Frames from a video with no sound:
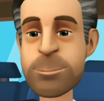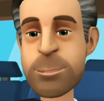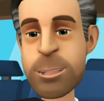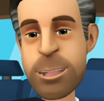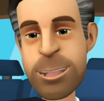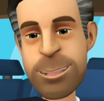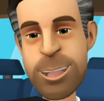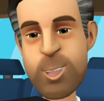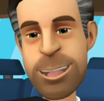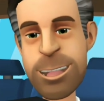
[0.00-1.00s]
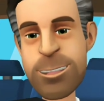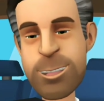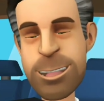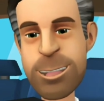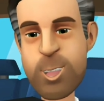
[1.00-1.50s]
Rental car
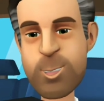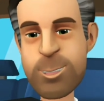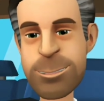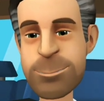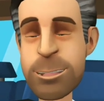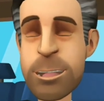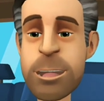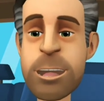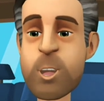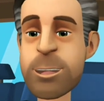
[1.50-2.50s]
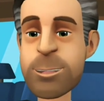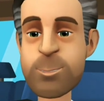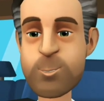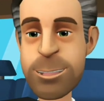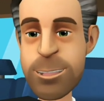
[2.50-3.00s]
delivery is also a point in
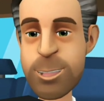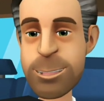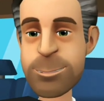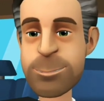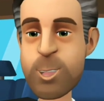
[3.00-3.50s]
Turo's favor.